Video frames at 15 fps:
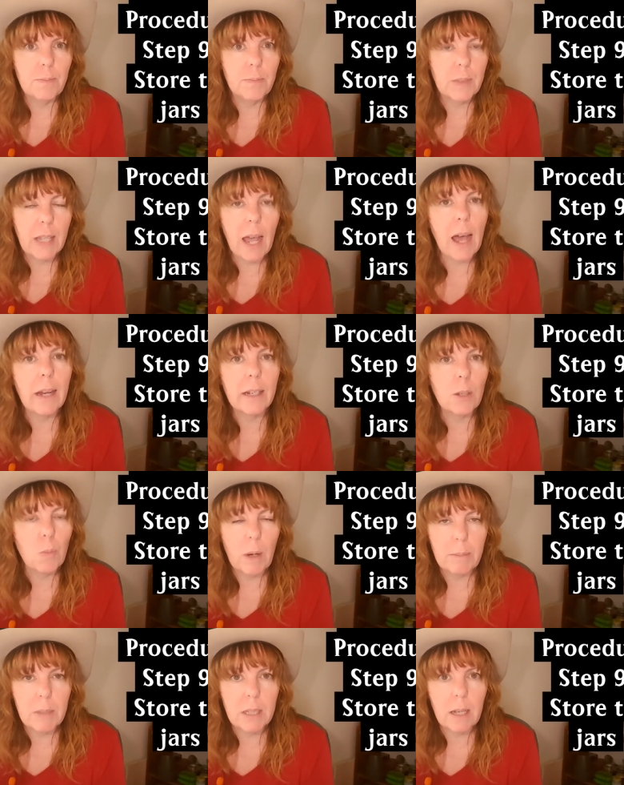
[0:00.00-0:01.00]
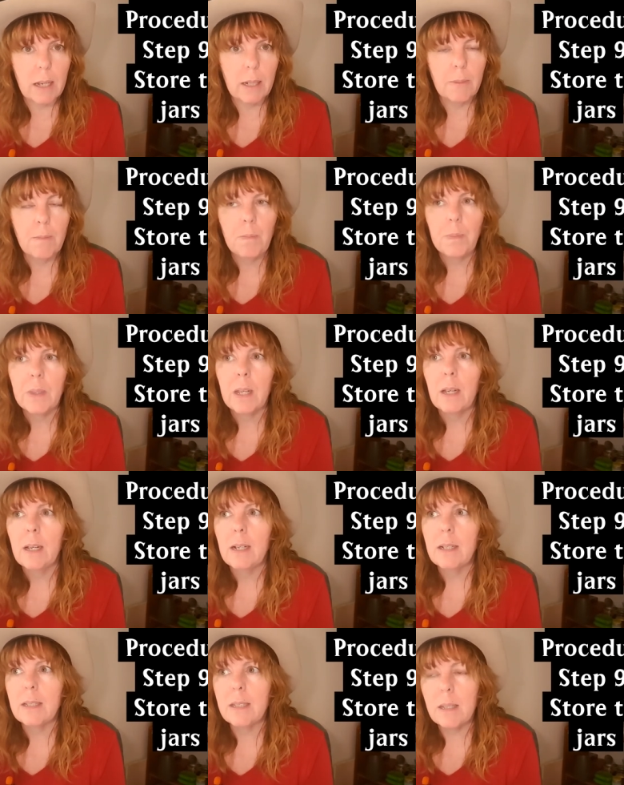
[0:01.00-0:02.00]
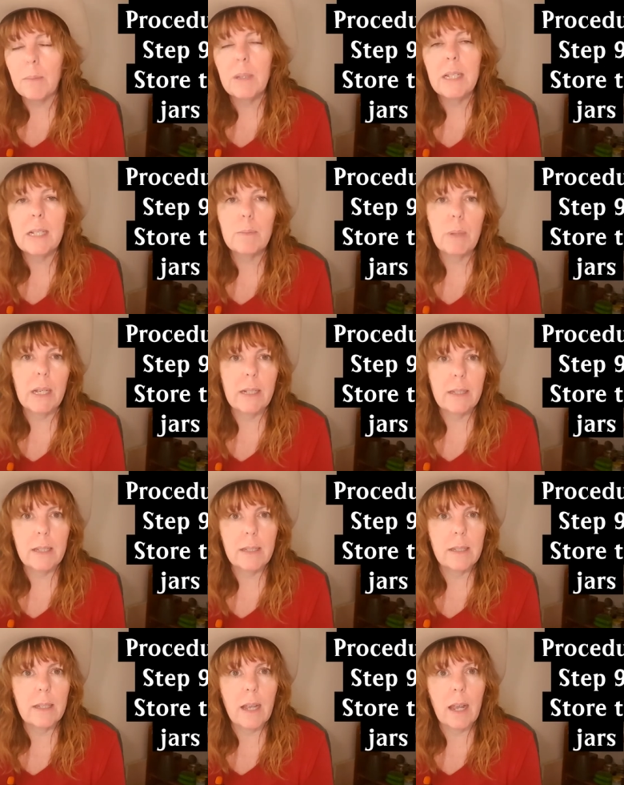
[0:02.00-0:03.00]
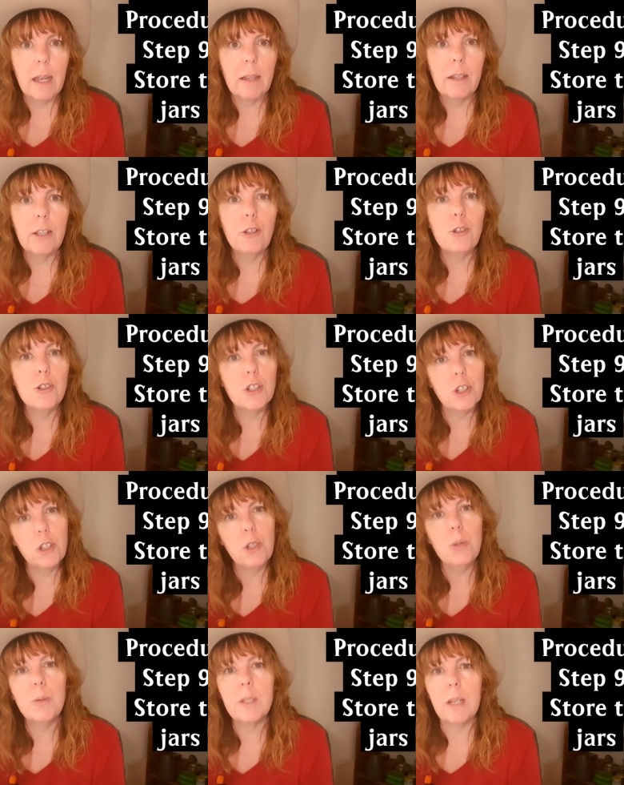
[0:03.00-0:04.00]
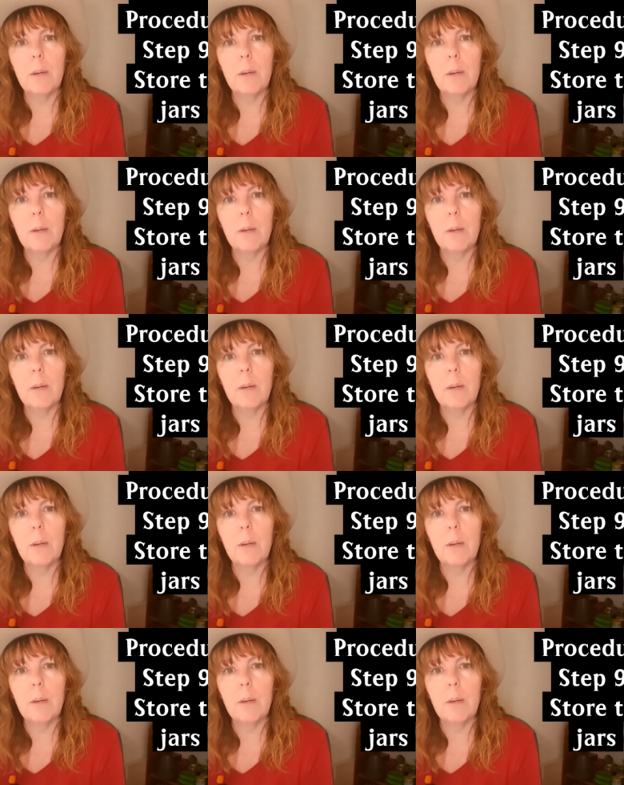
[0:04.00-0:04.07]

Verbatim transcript: canning website, some of these places say that you should use